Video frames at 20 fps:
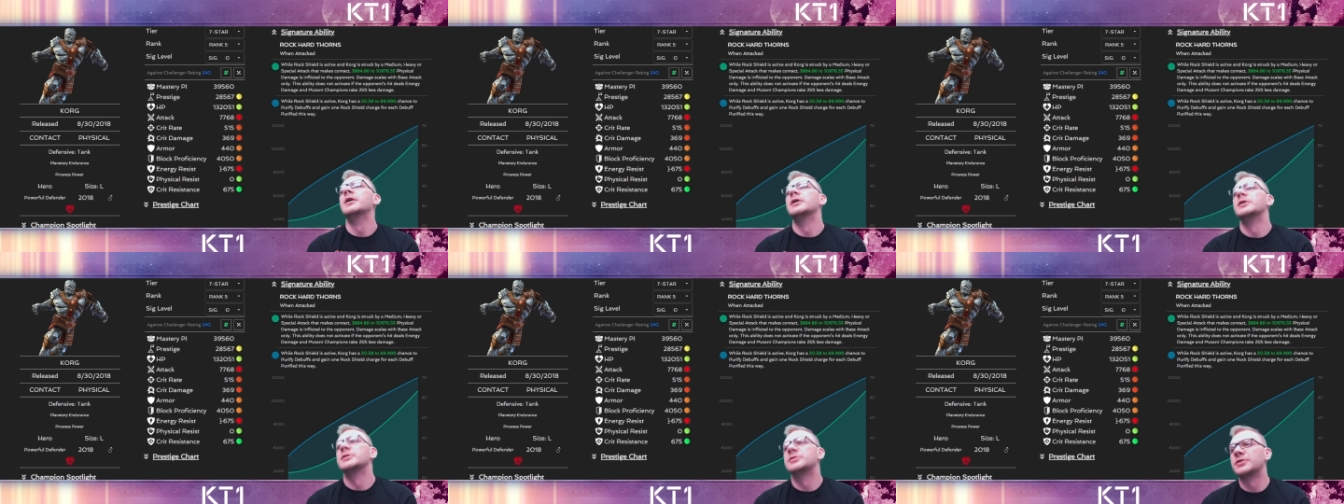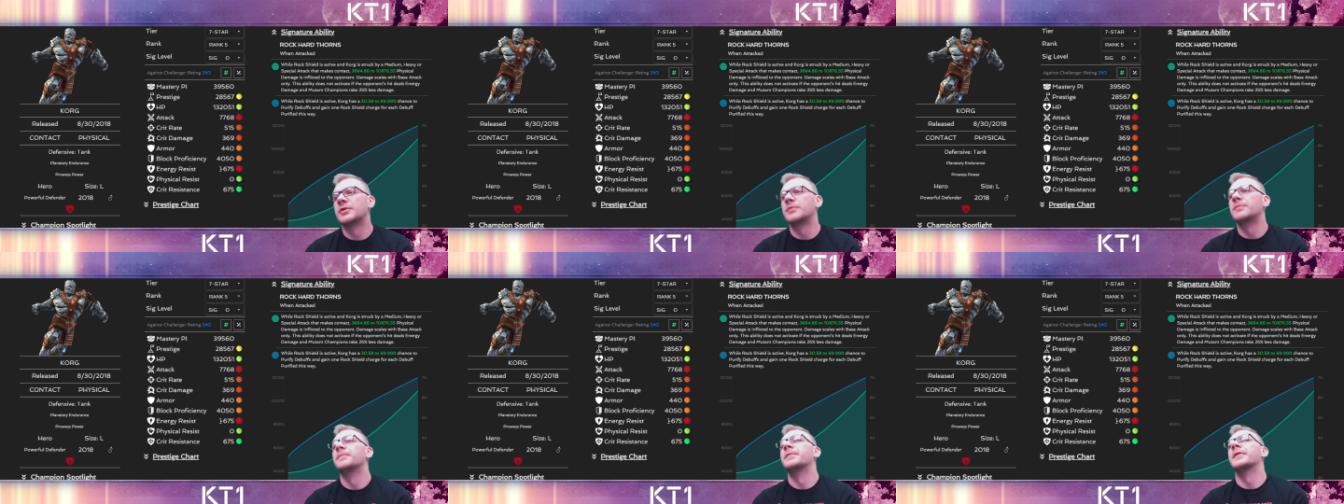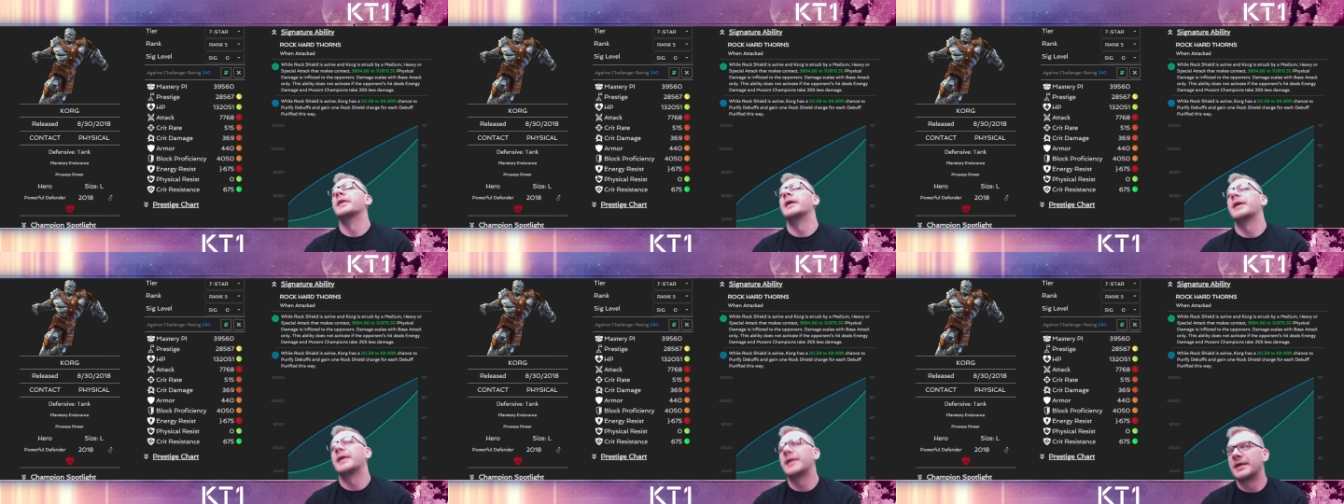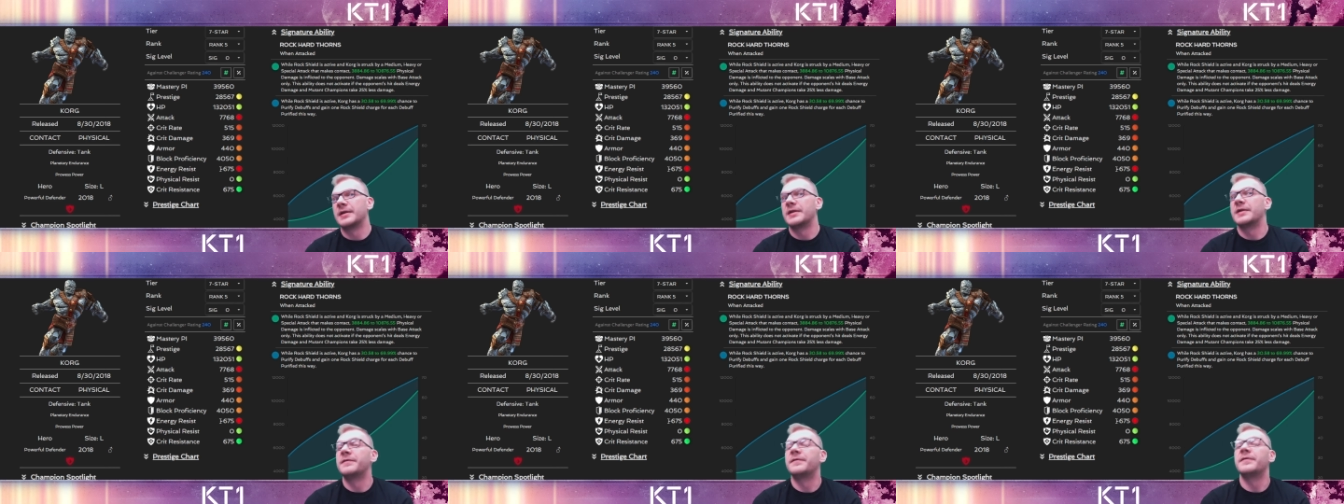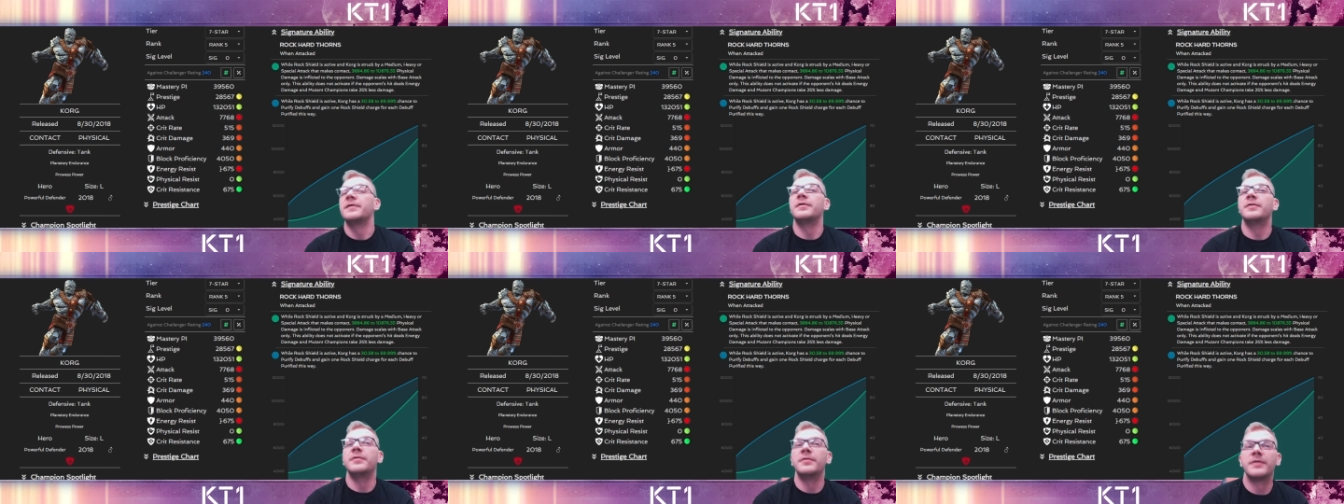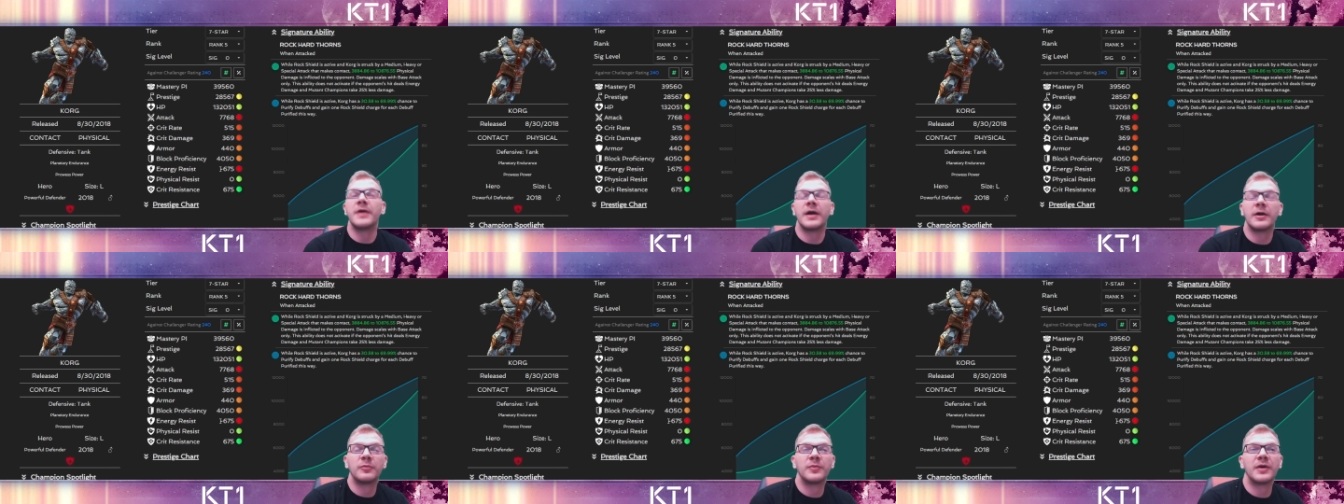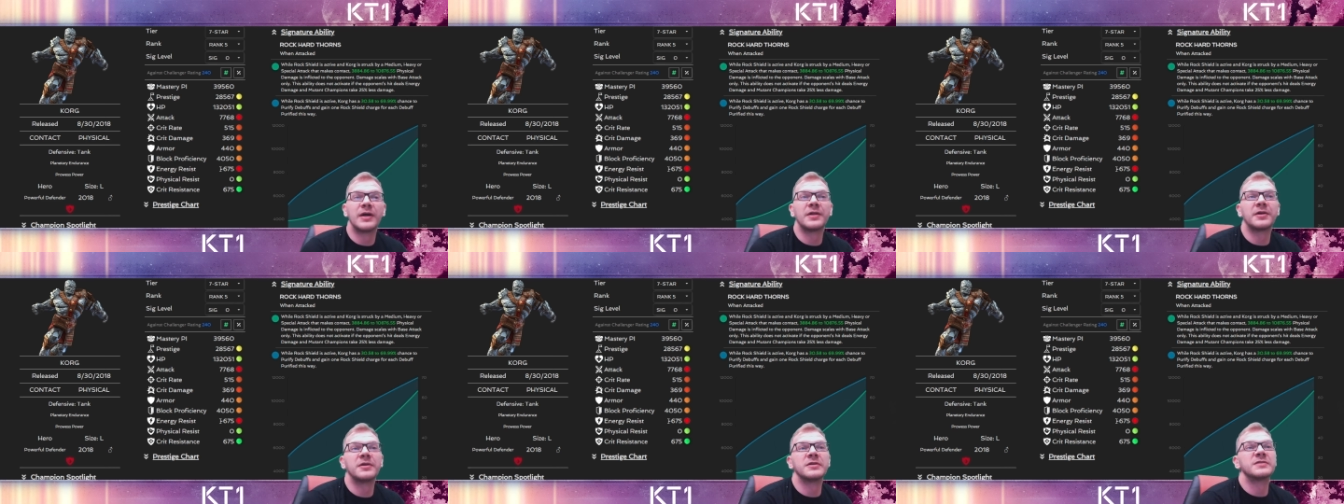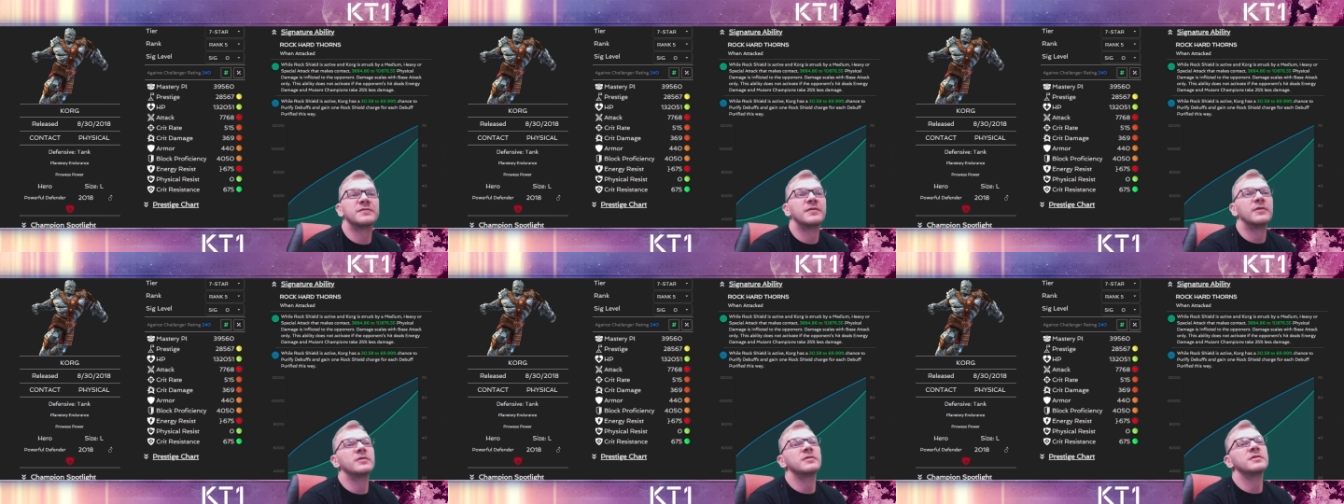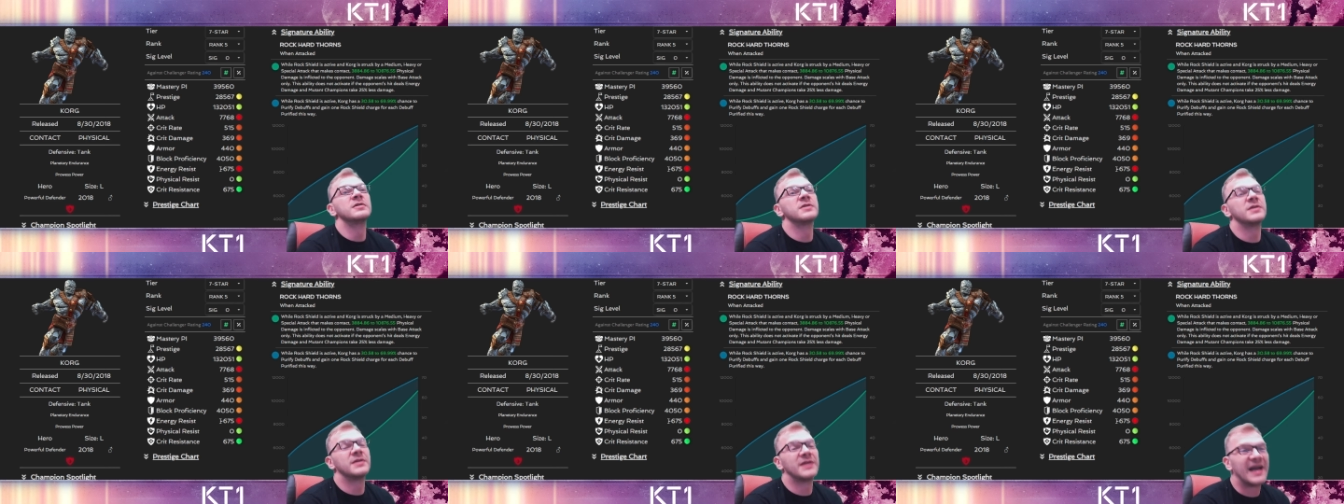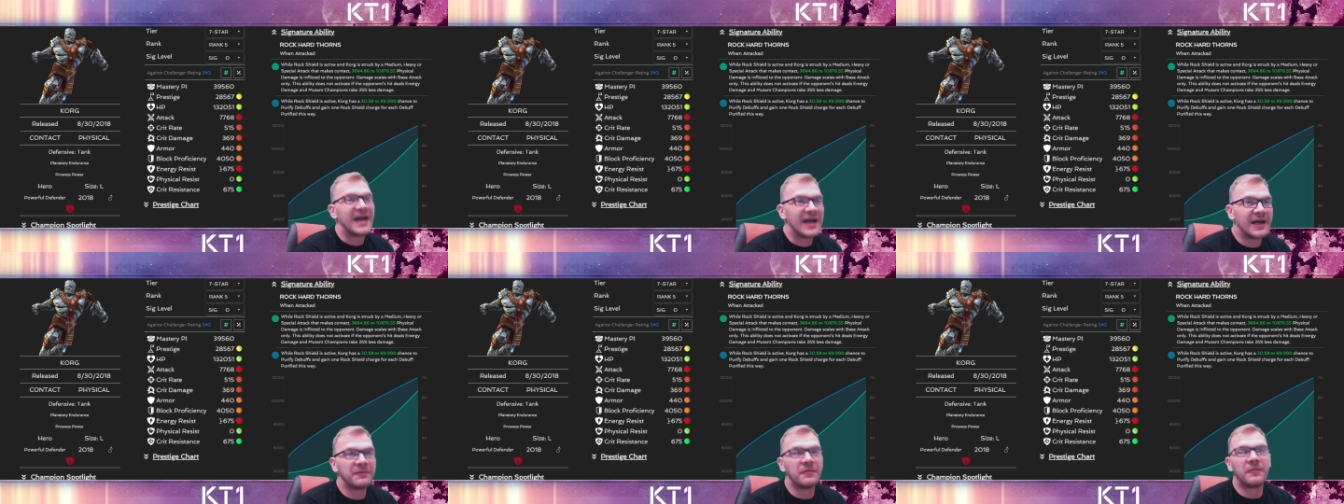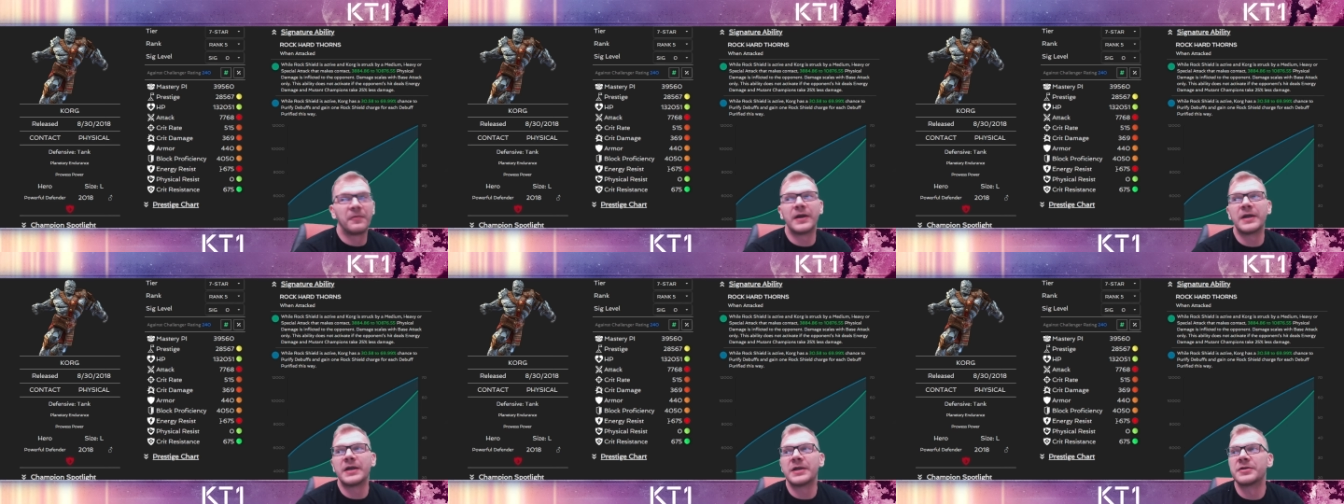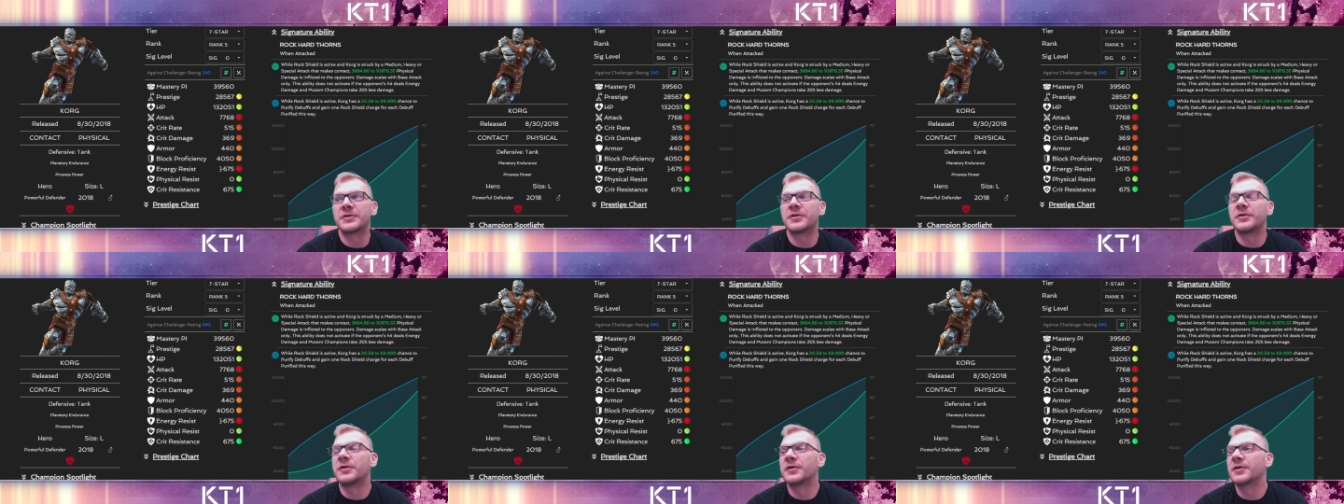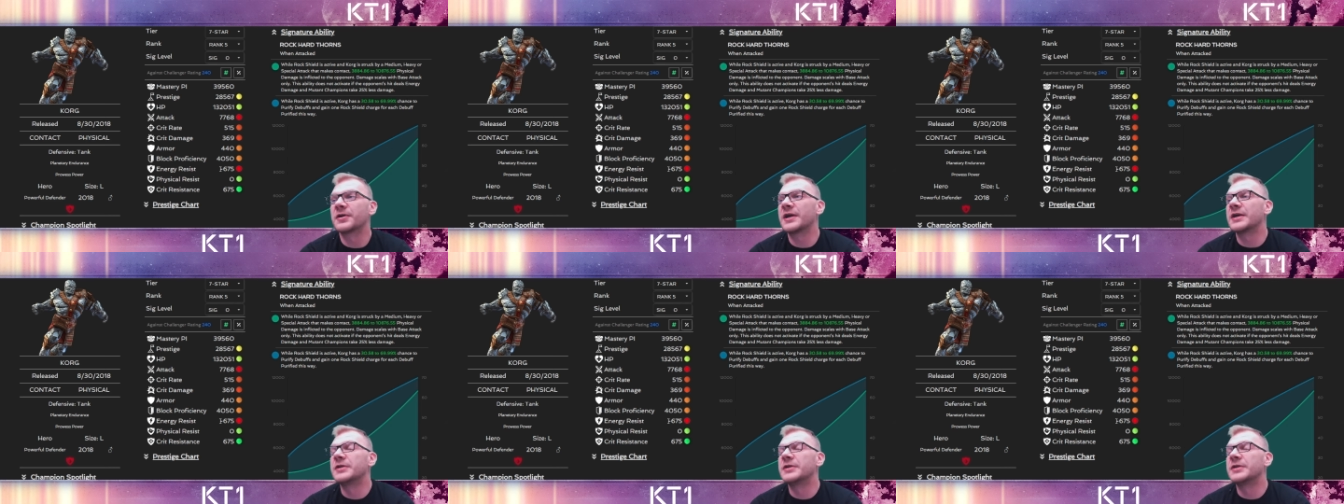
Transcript: So again, if you do have Battlegrounds focus and have Awakened Korg,